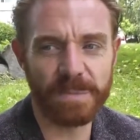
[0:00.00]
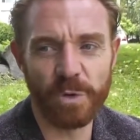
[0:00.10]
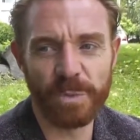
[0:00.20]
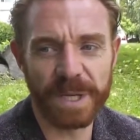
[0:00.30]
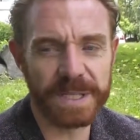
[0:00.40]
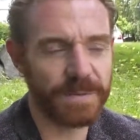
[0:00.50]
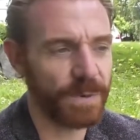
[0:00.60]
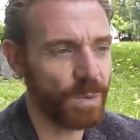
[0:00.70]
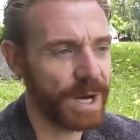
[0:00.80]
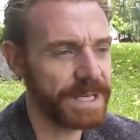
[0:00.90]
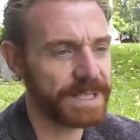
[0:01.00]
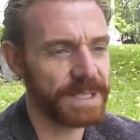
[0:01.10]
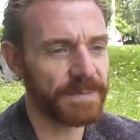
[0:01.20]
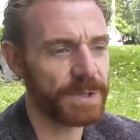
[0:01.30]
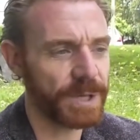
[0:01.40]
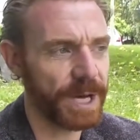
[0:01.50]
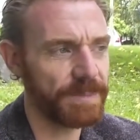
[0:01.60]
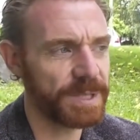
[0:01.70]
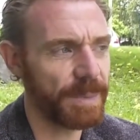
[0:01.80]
that move me in different ways at different times,